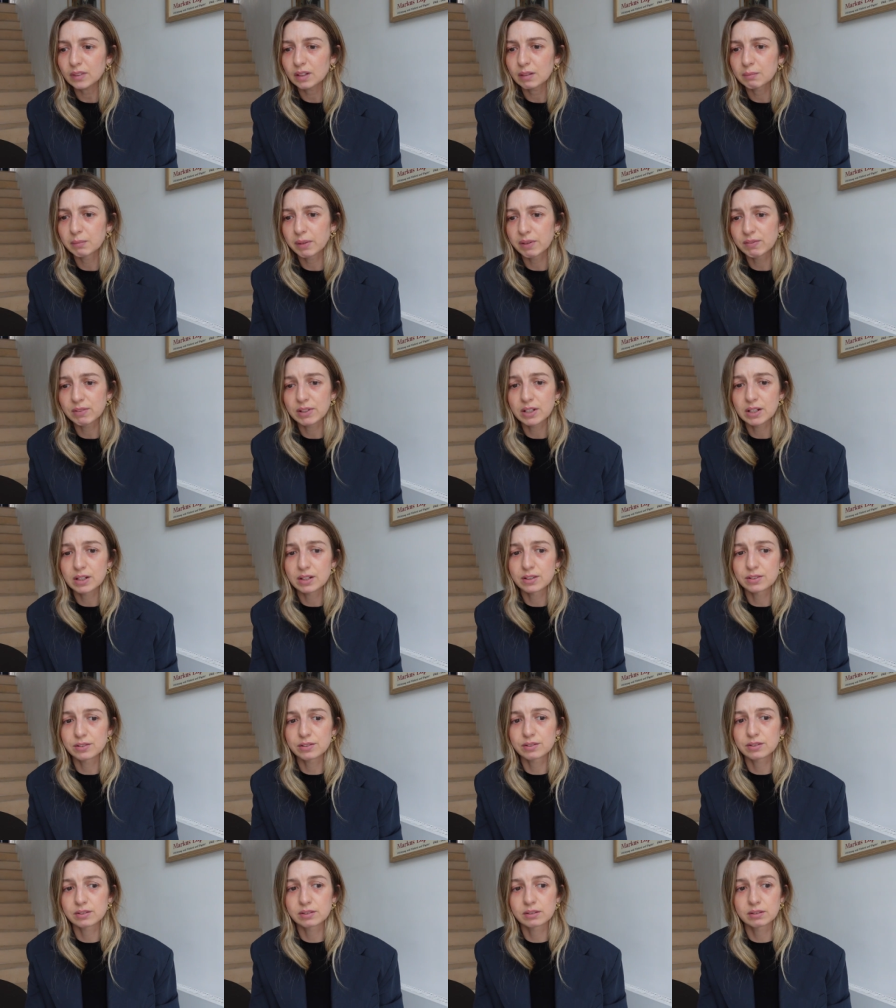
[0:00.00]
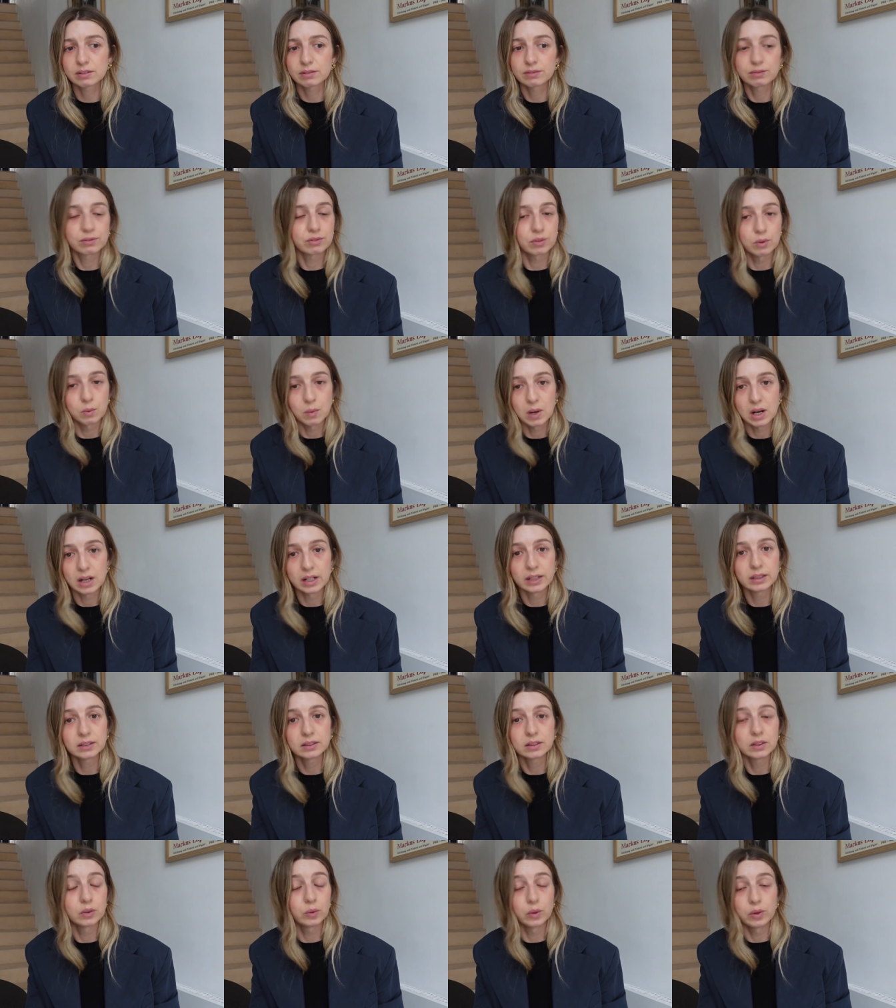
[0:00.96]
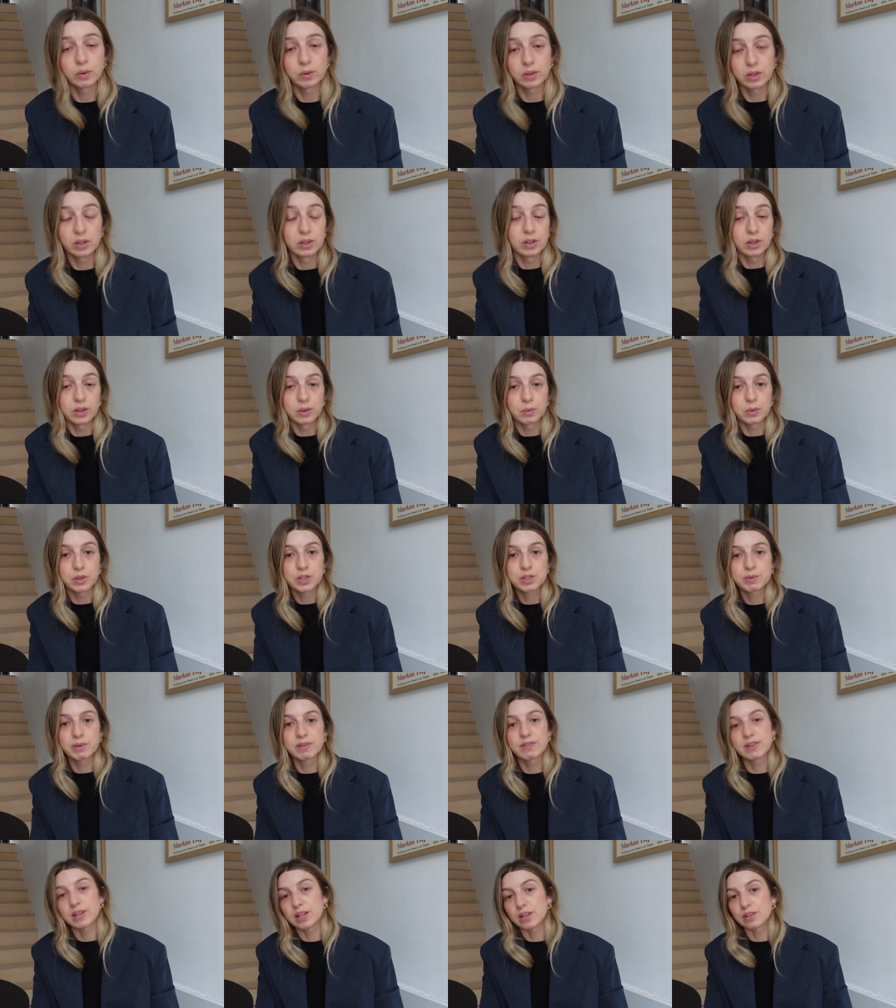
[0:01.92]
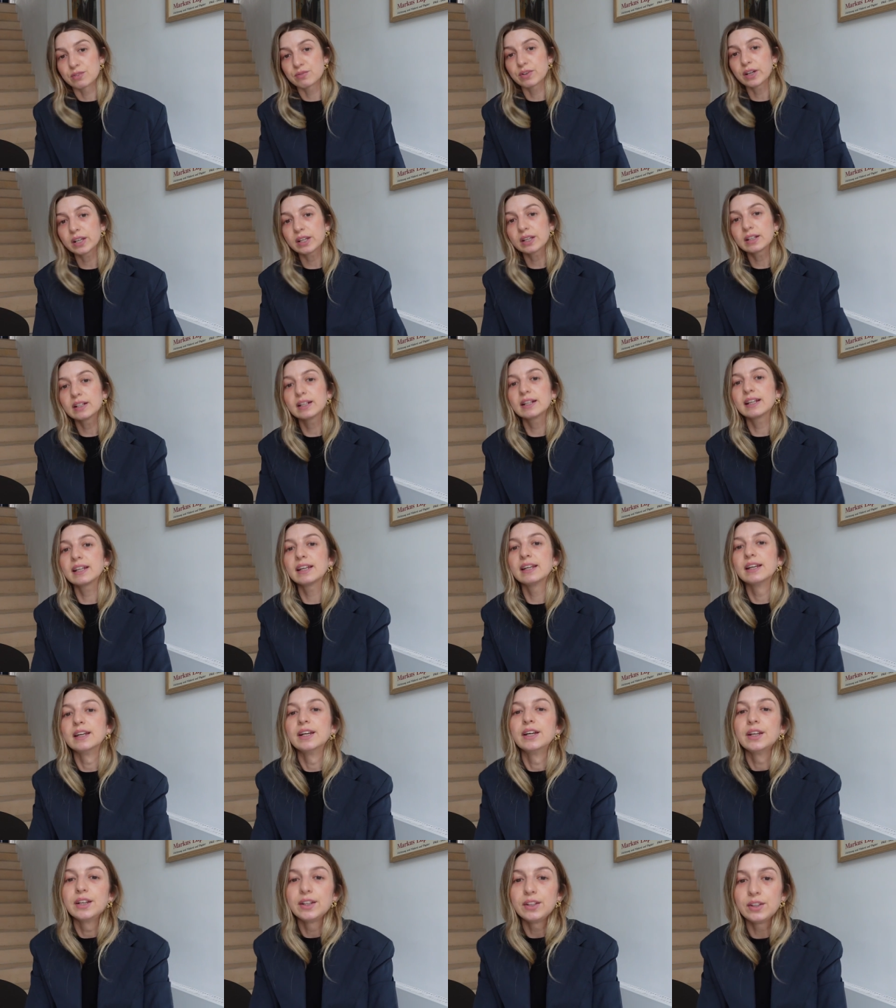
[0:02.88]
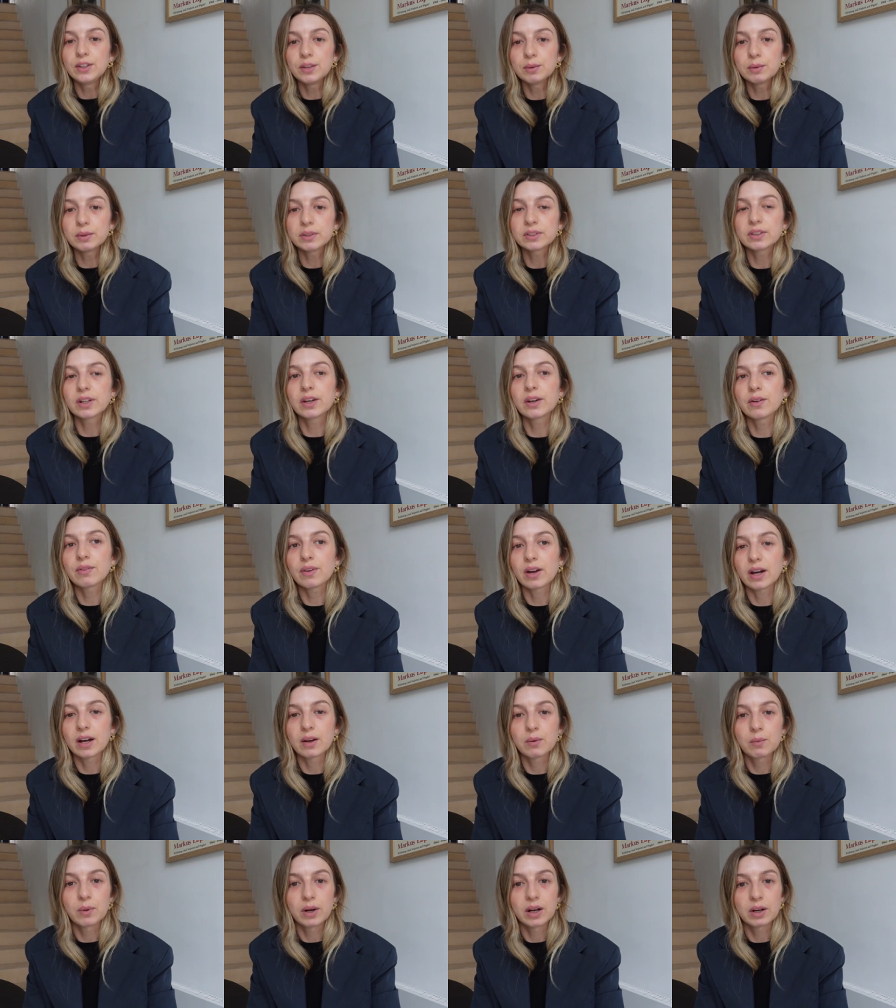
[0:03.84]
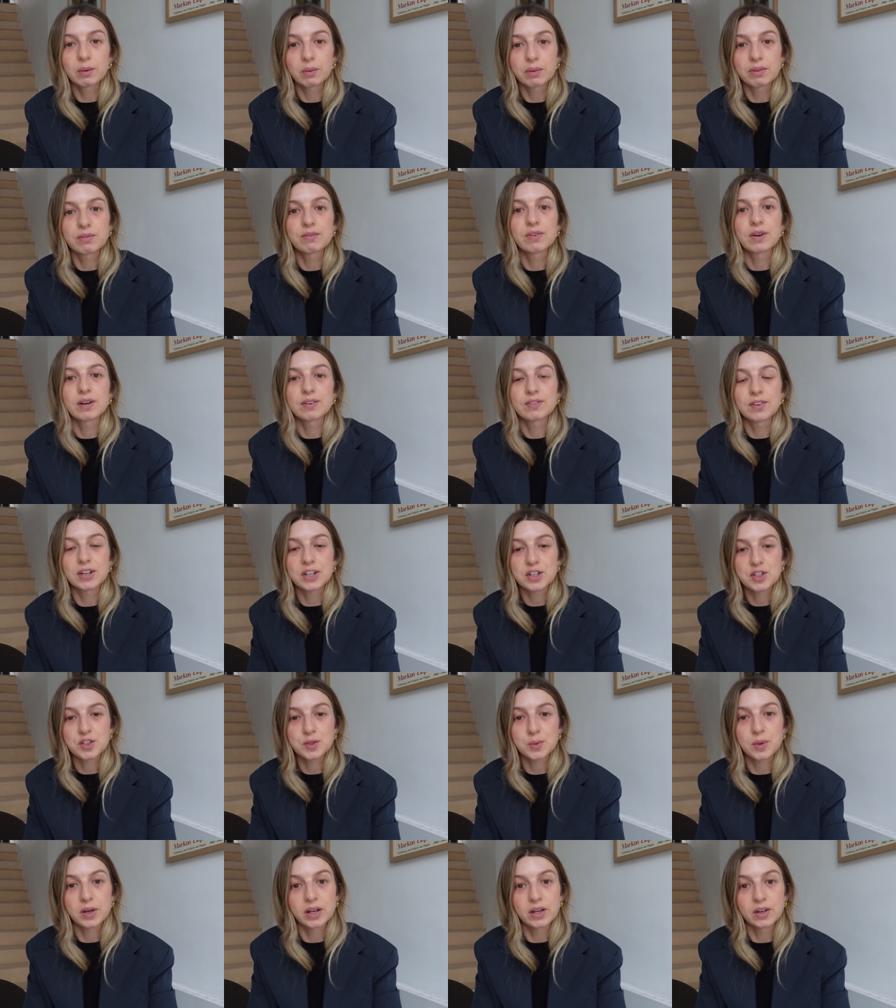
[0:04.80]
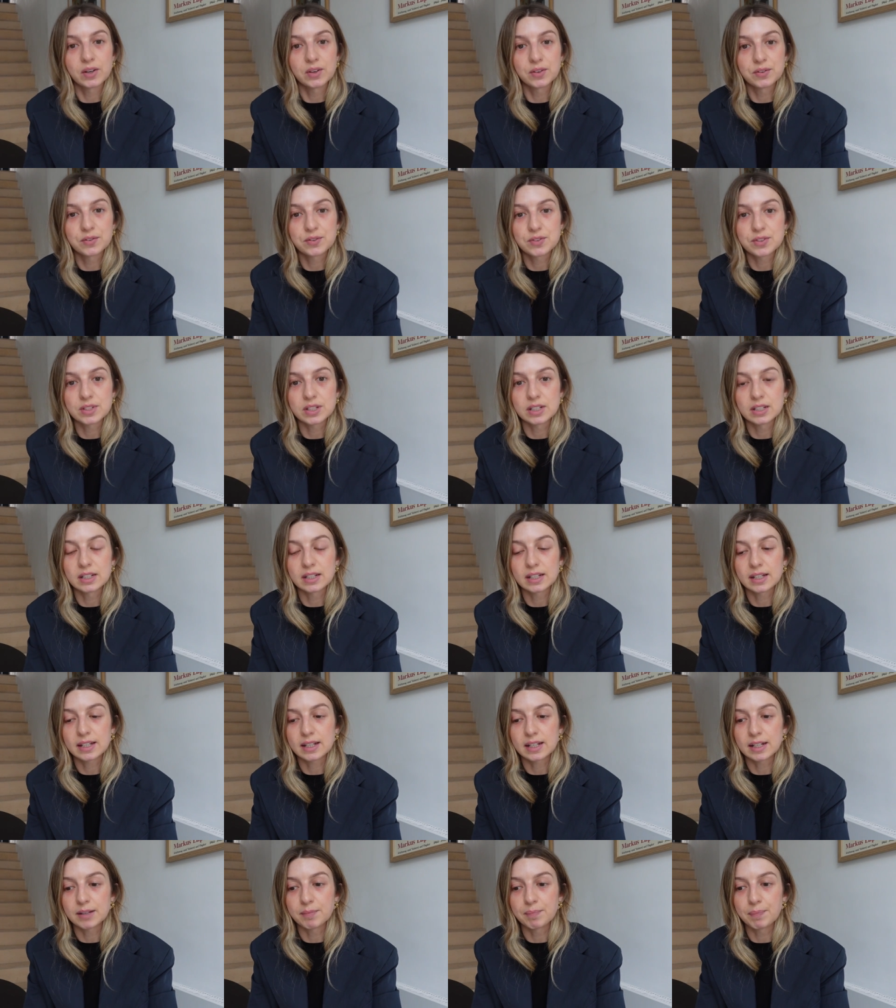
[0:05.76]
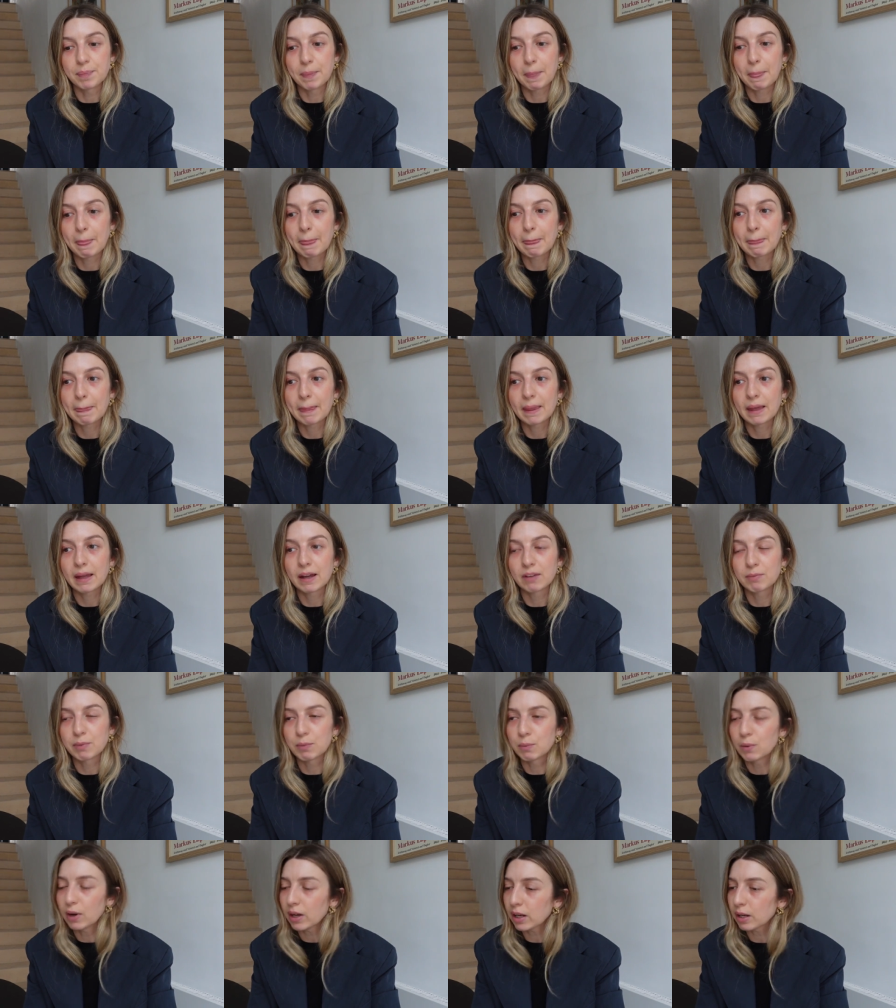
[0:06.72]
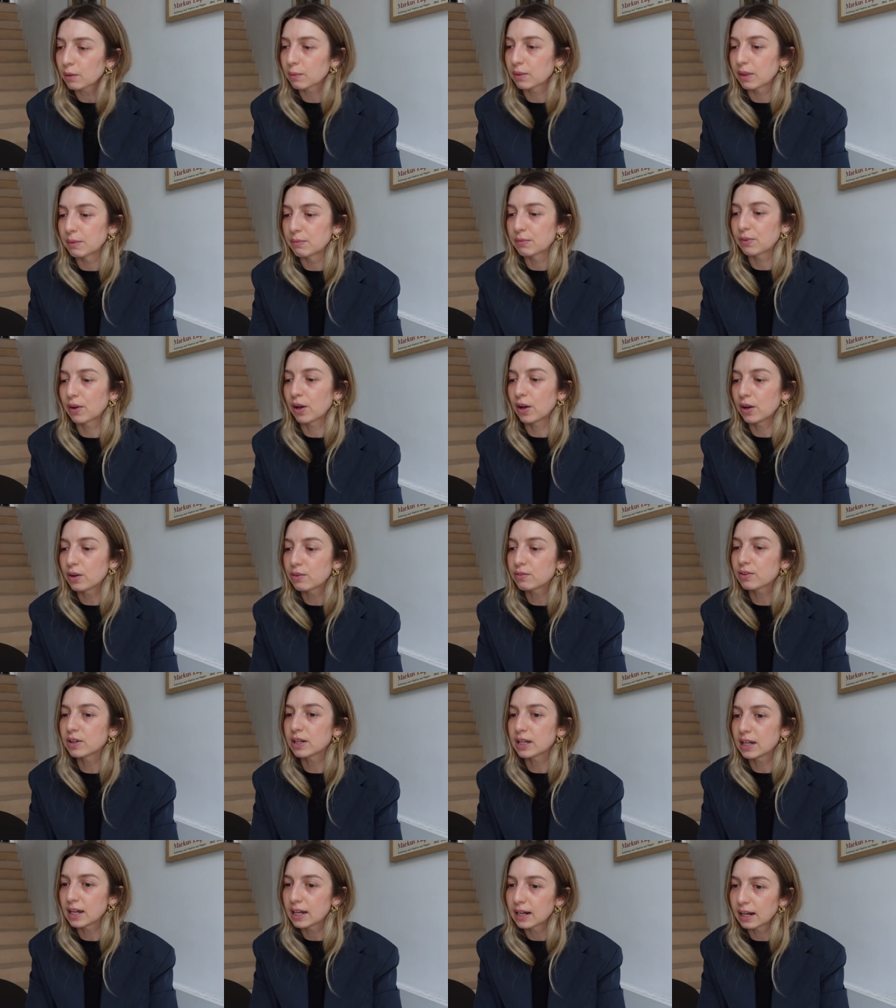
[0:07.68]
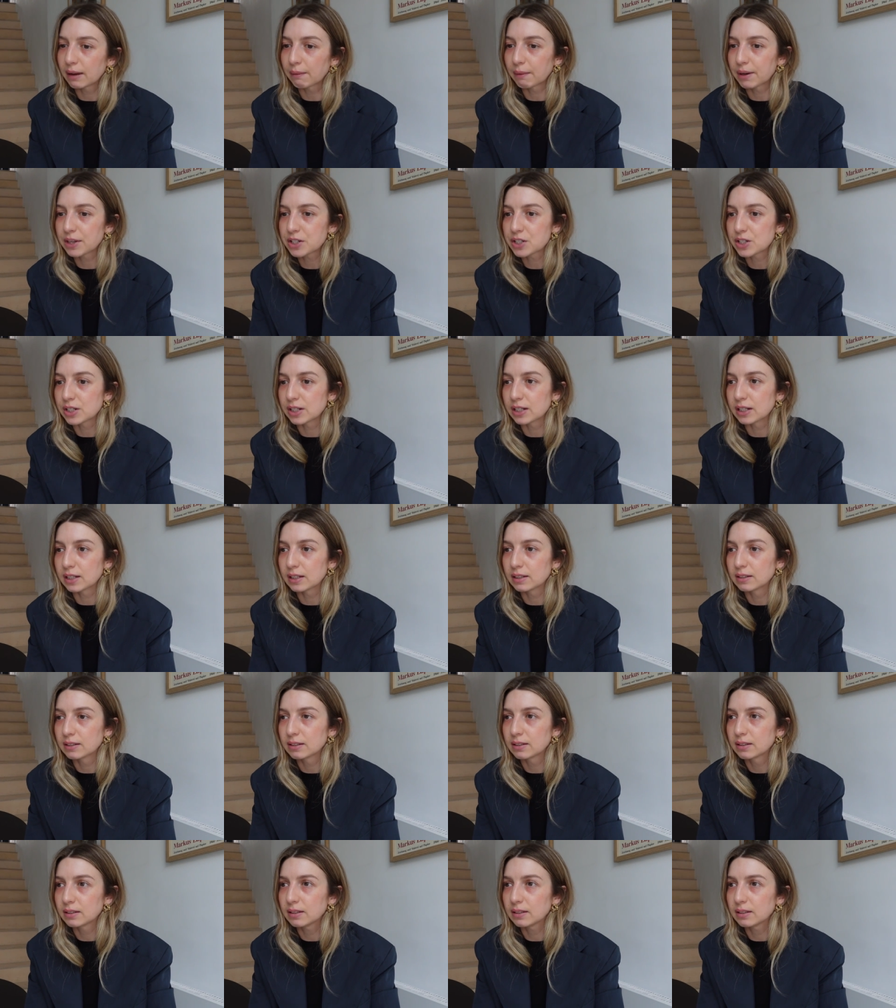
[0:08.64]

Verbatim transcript: my videos for a while, or you, you know you watch my videos regularly, you will know that I work with Farfetch quite often. Um, I've been working with them for over a year now actually.